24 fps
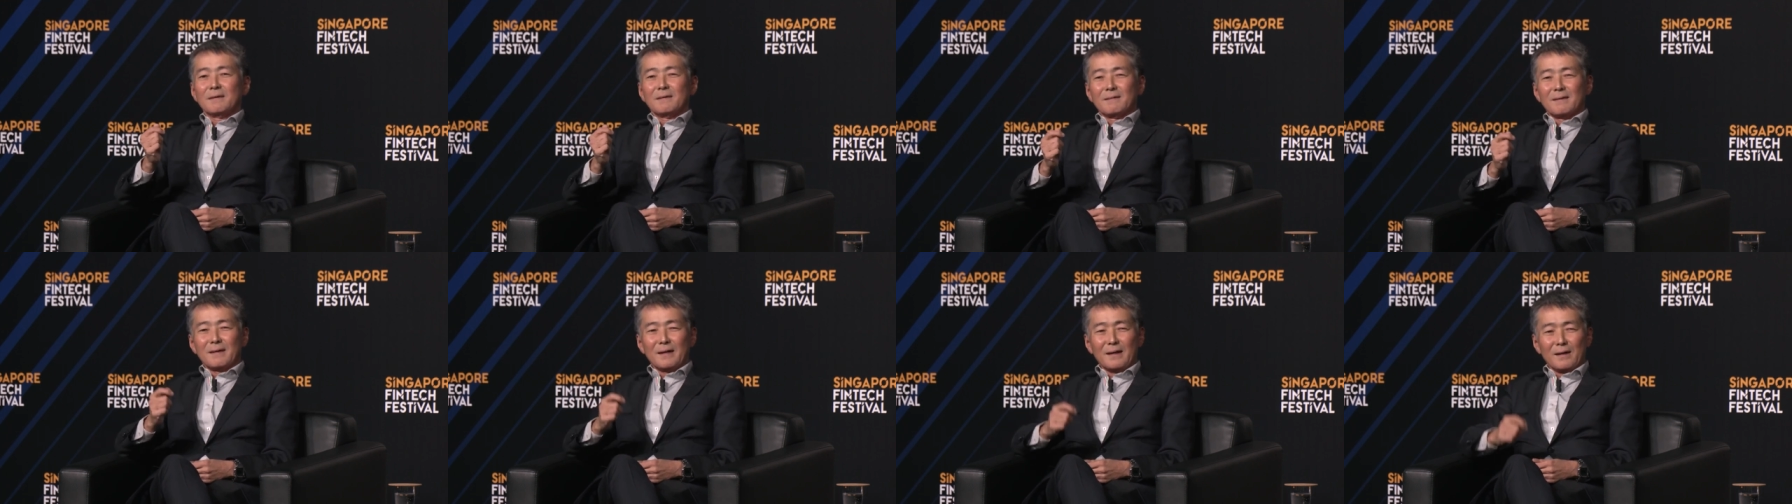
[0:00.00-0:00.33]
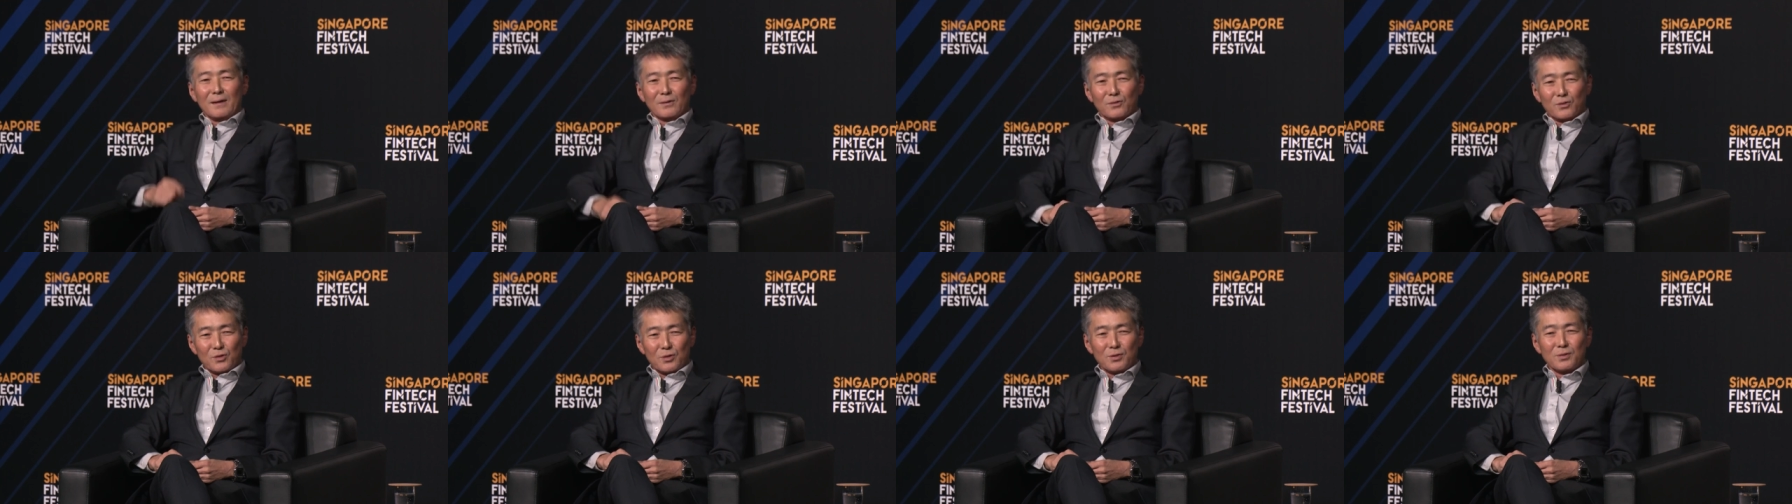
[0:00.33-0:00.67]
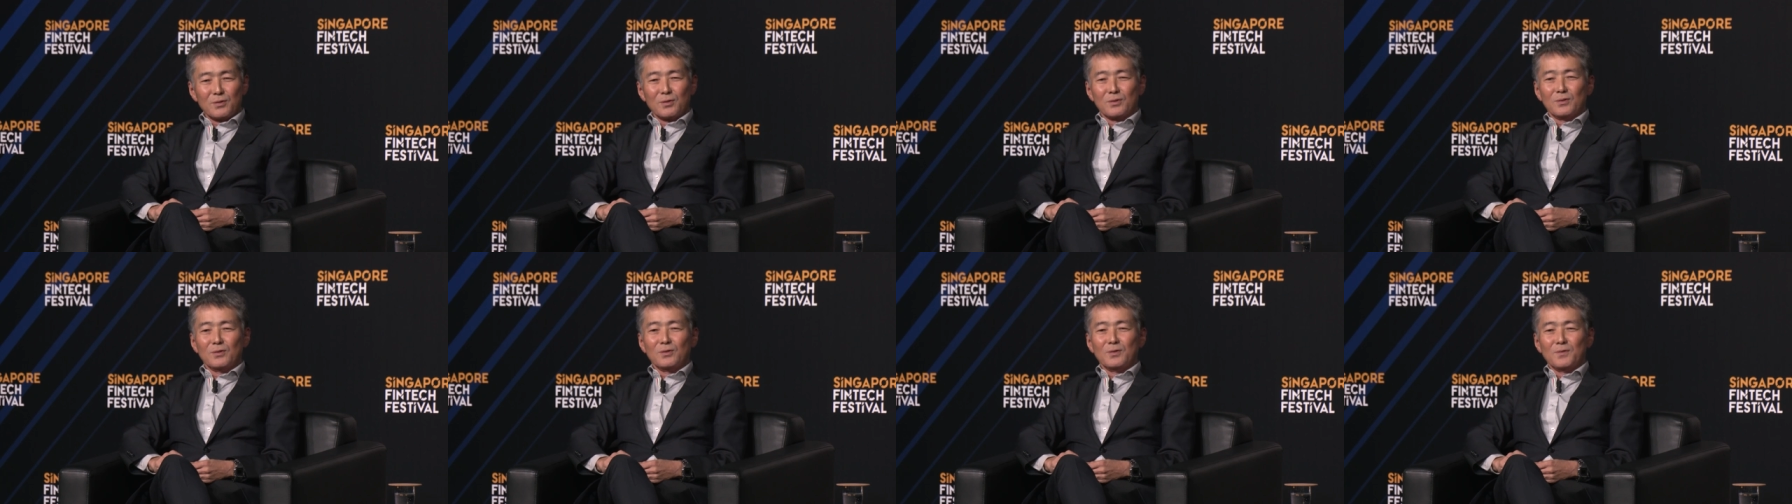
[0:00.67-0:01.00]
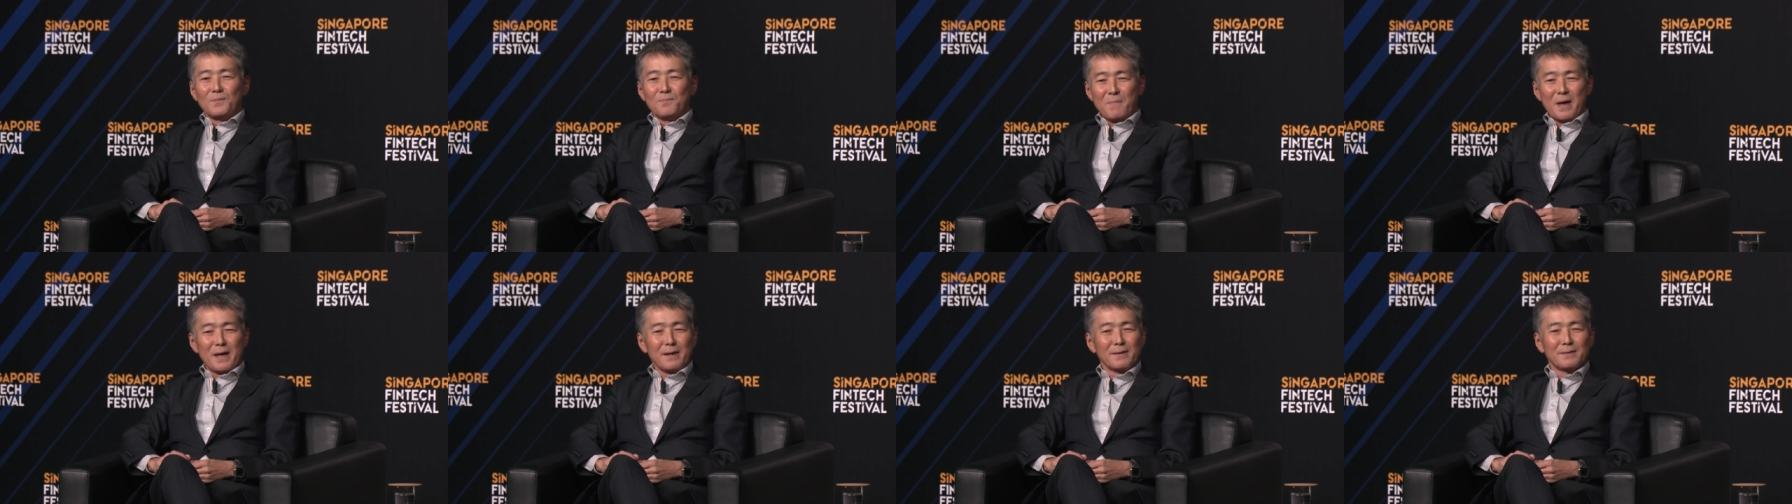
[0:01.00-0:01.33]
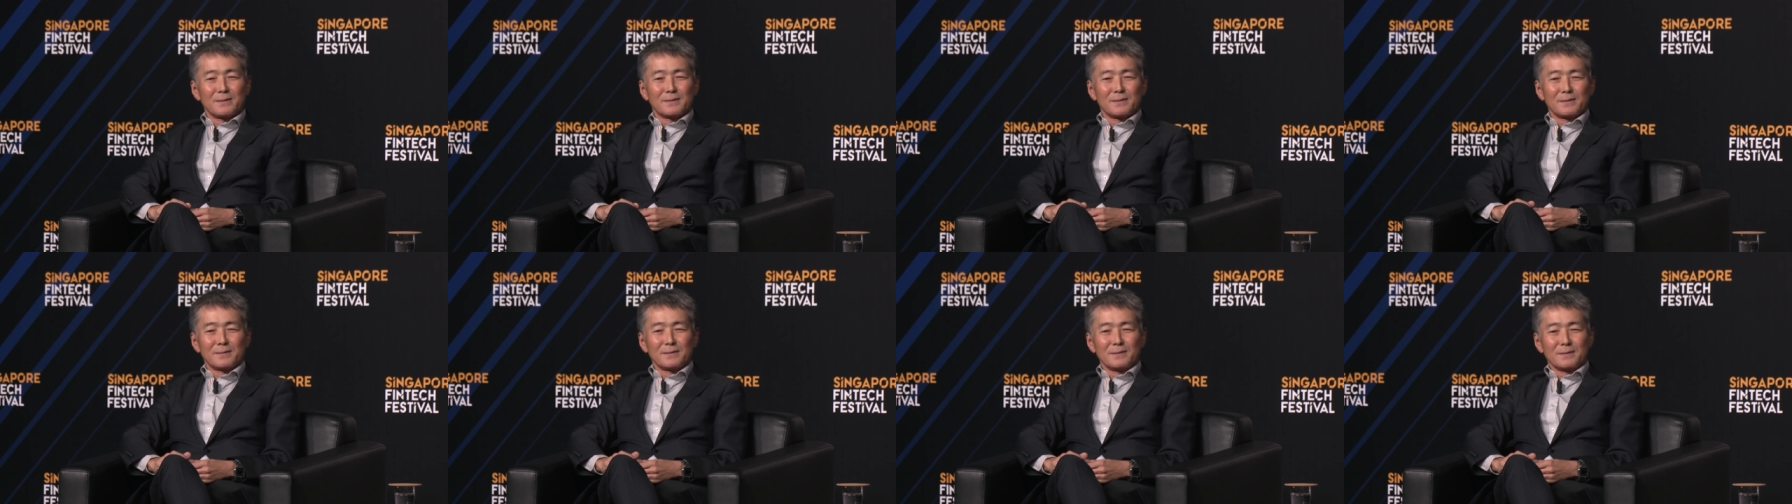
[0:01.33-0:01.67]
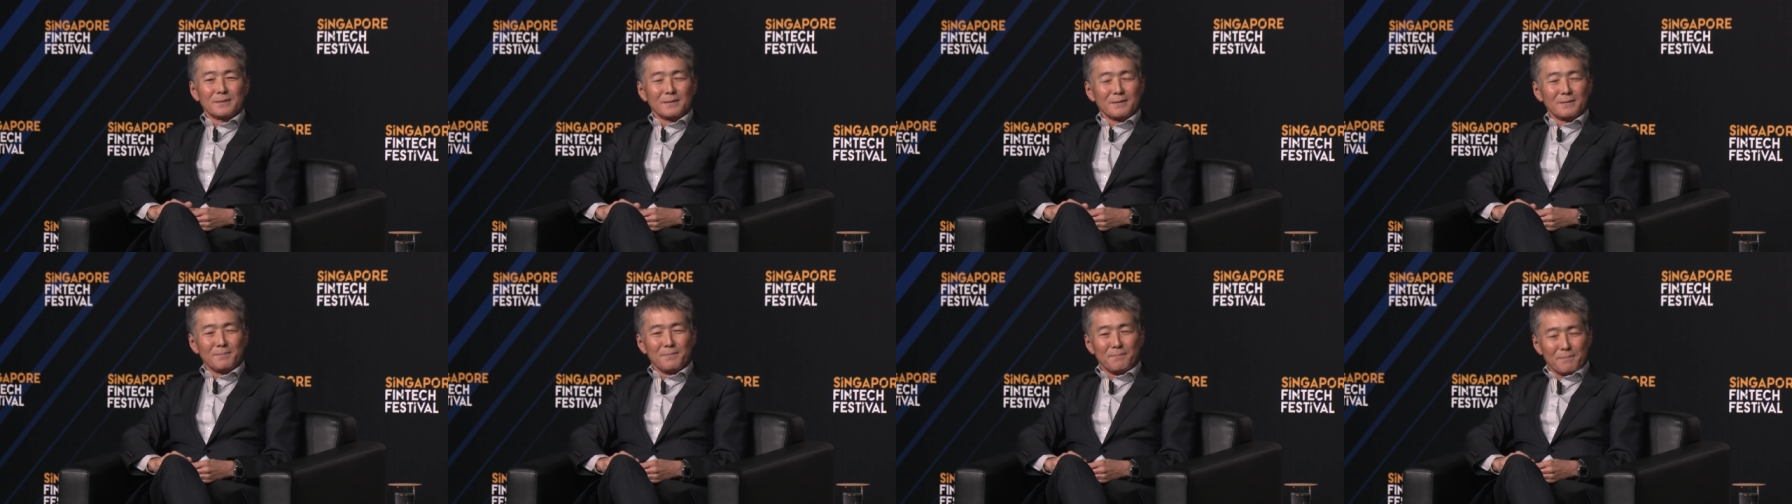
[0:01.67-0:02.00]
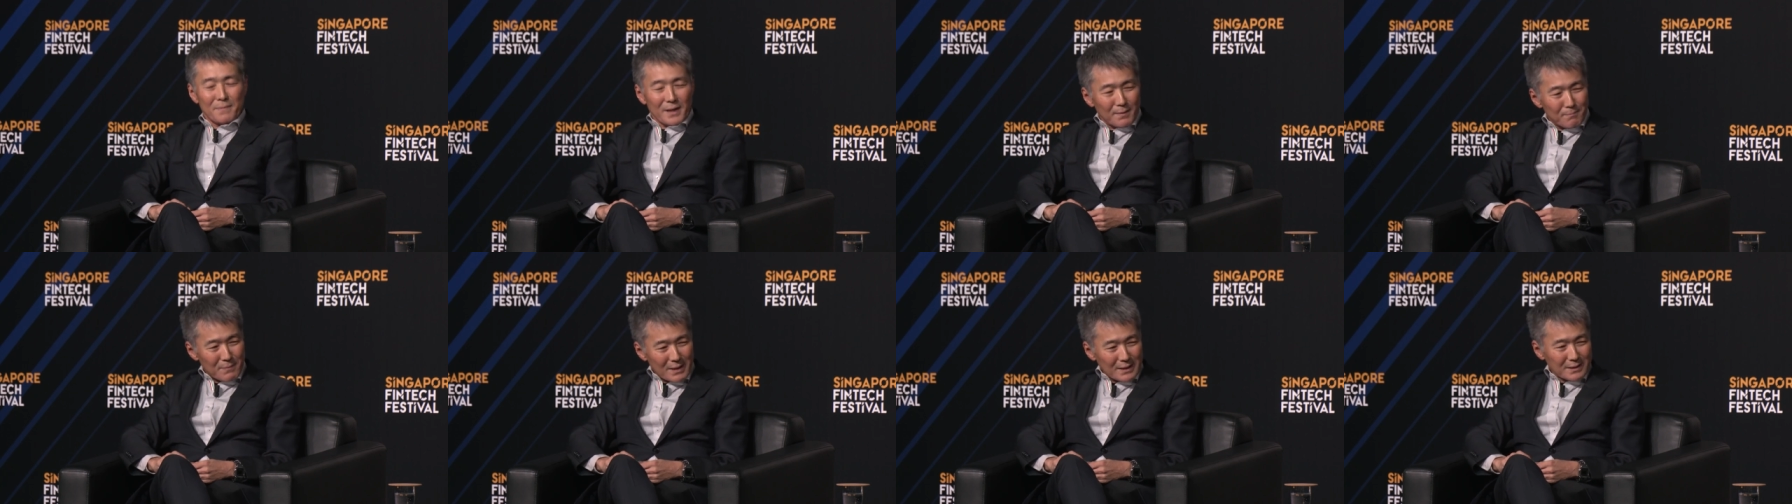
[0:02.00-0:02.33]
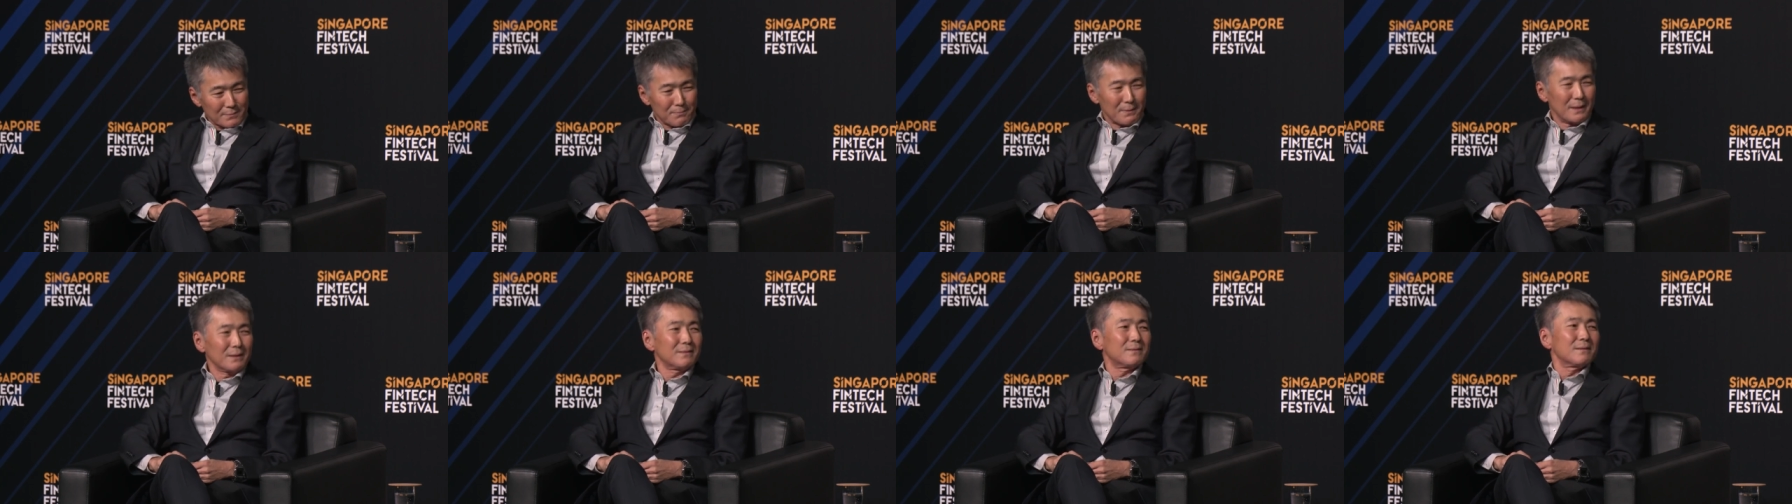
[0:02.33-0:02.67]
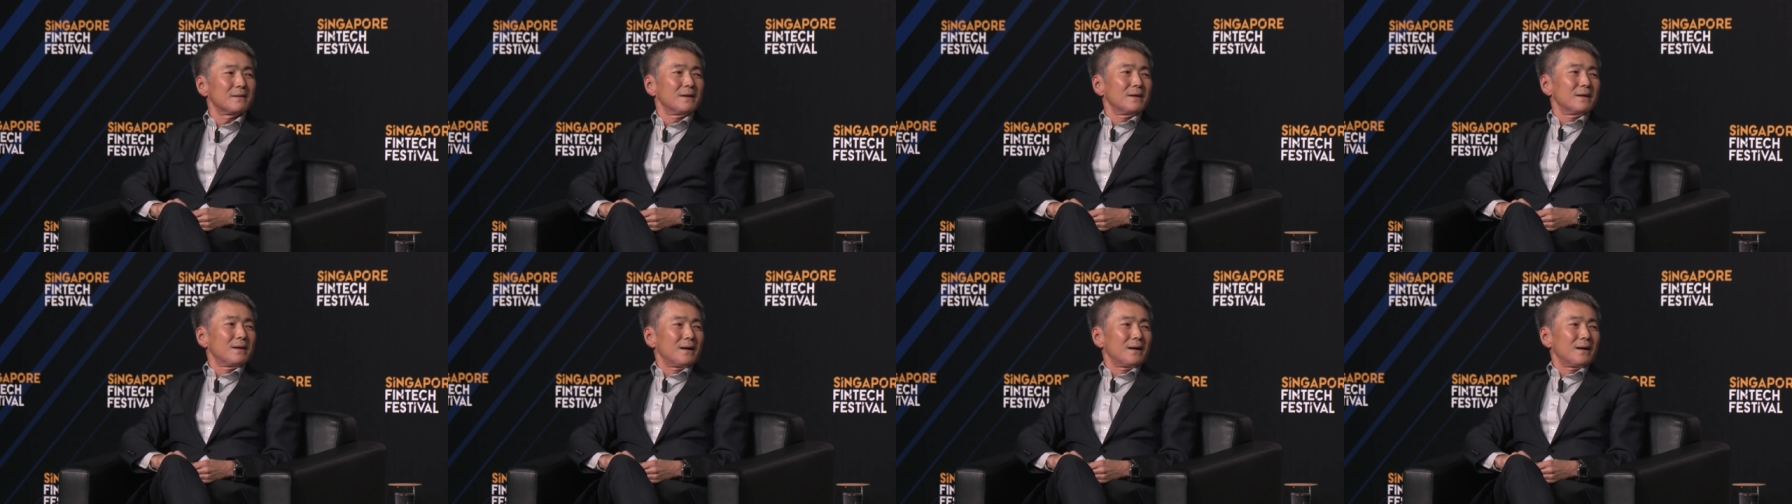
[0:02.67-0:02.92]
to make an investment